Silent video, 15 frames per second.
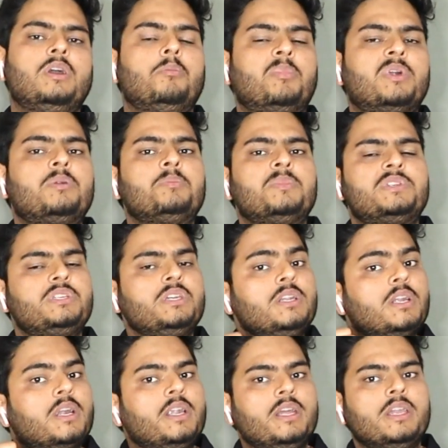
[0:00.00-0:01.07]
But machine
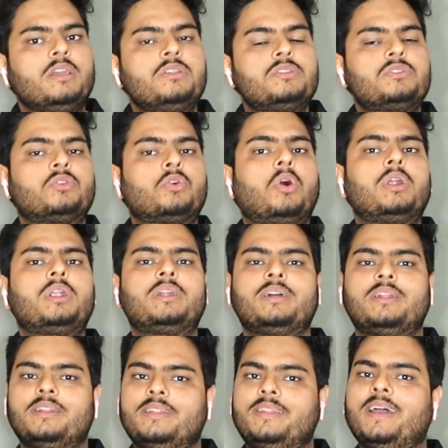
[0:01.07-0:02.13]
learning is not
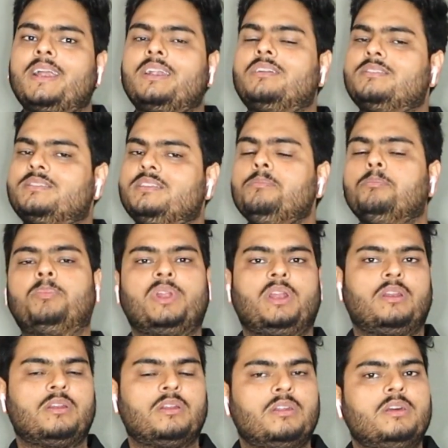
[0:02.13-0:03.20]
that simple.
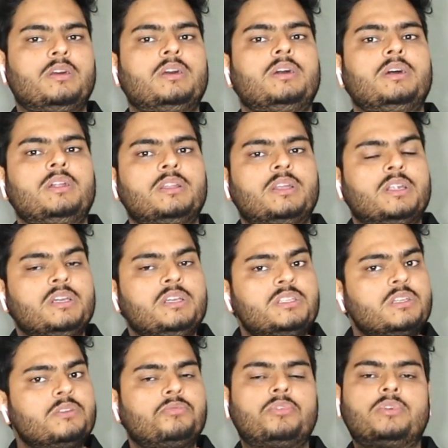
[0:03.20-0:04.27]
The
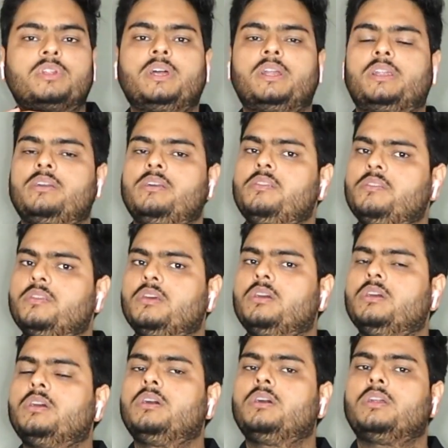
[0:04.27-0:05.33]
reason for that is
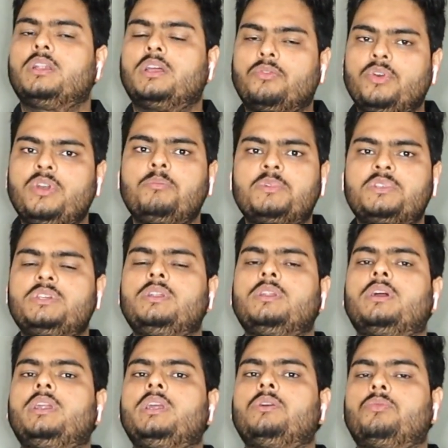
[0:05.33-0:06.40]
the way machine
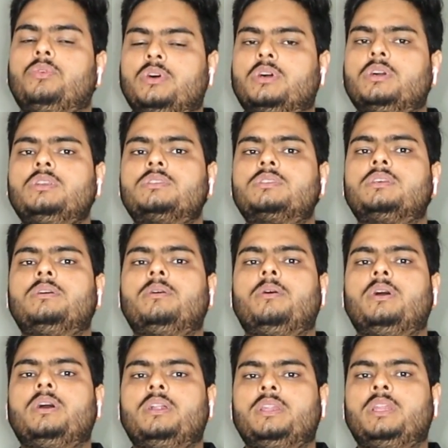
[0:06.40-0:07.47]
learning works.
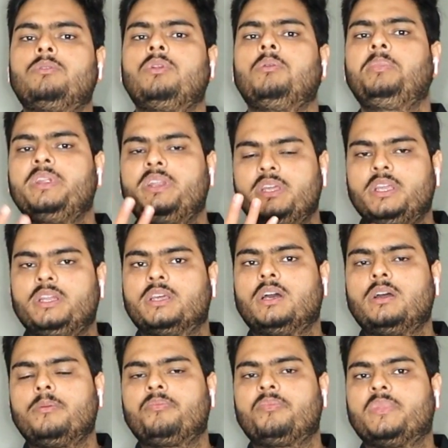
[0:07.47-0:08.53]
There will be
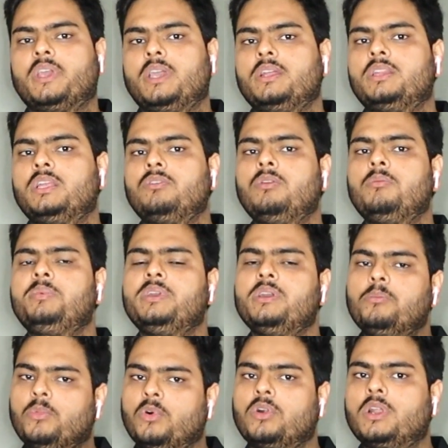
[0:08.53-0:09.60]
data and there will be
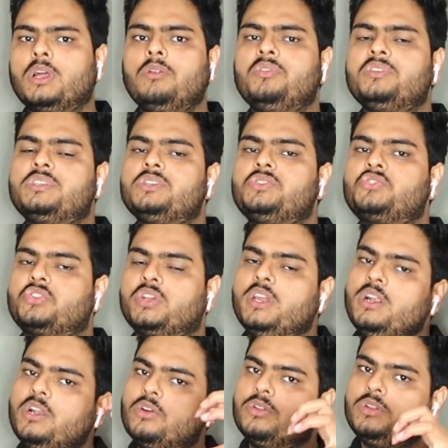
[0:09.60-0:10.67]
a model which is
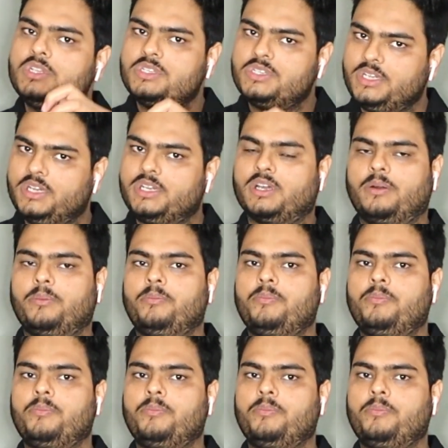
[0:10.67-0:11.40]
trained on this data.